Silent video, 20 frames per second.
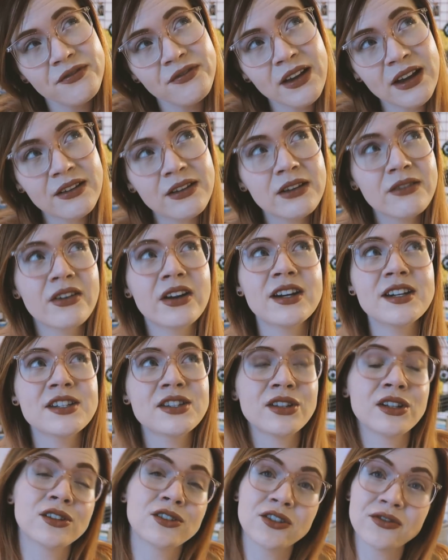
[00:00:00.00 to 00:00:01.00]
very
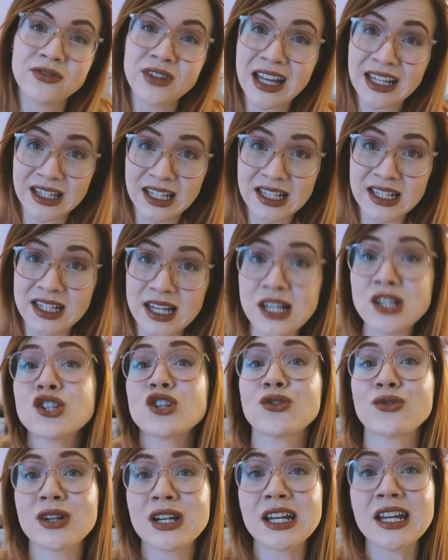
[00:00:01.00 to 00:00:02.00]
start of 19th
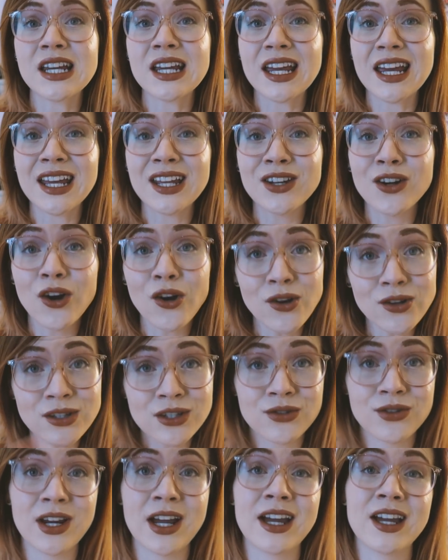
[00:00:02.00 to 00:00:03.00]
century in
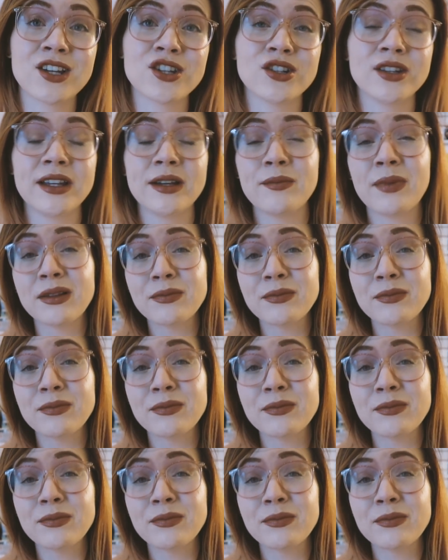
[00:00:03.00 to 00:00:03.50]
Austria, actually.